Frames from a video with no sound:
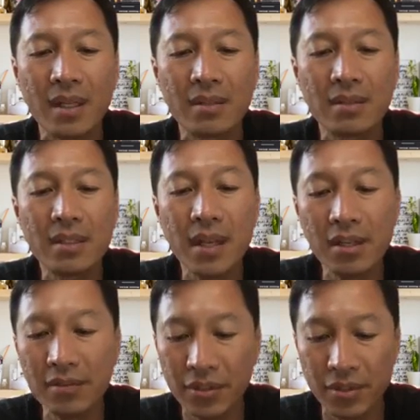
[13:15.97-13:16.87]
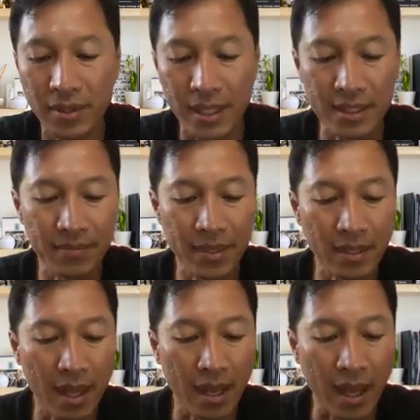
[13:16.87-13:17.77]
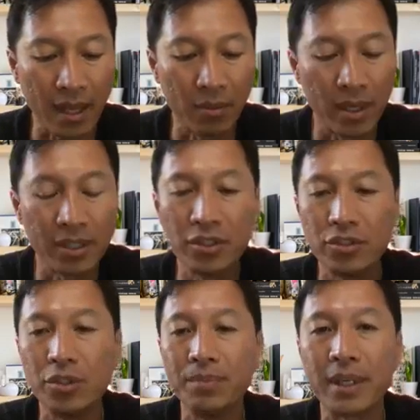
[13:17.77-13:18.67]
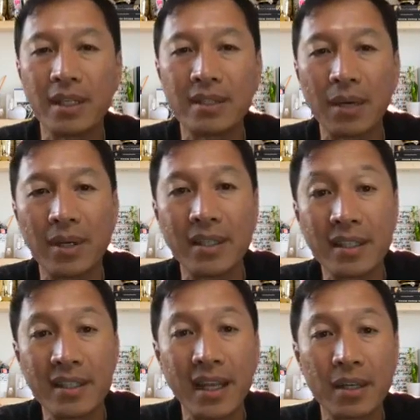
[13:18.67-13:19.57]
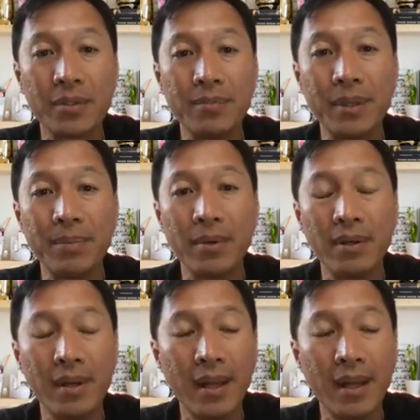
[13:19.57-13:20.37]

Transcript: this interview is something that I wanted to do because I wanted to connect with people.